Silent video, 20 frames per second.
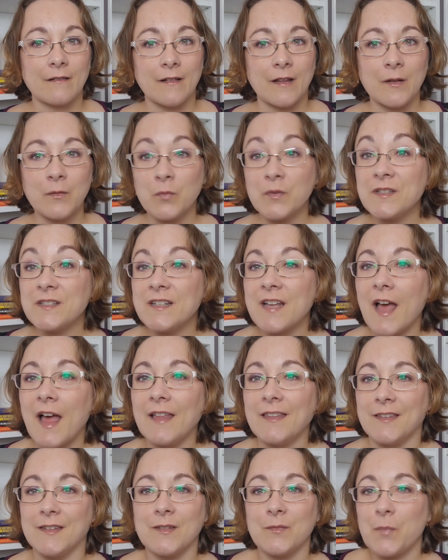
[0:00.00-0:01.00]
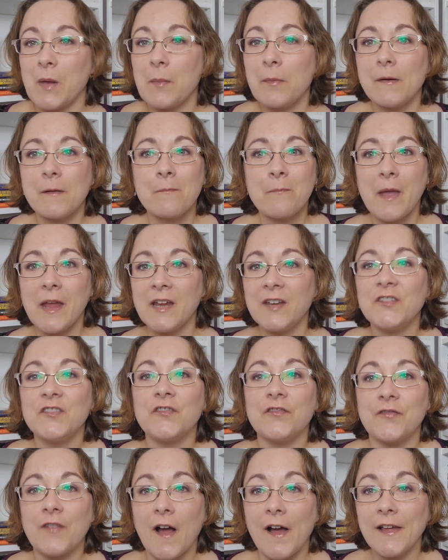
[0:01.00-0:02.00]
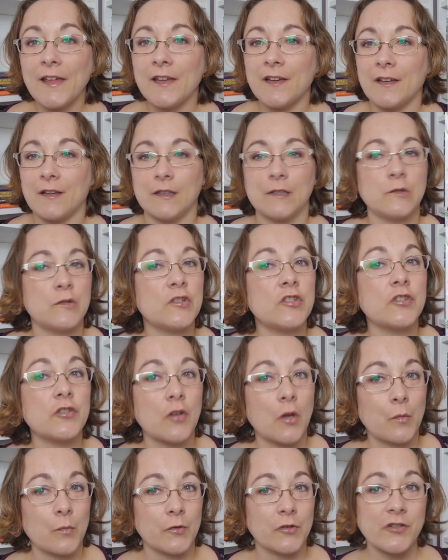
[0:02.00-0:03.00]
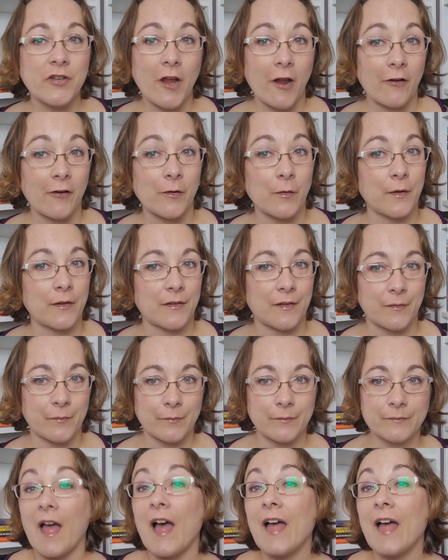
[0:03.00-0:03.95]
It was tense. People are made of fire, and there was so much heroism.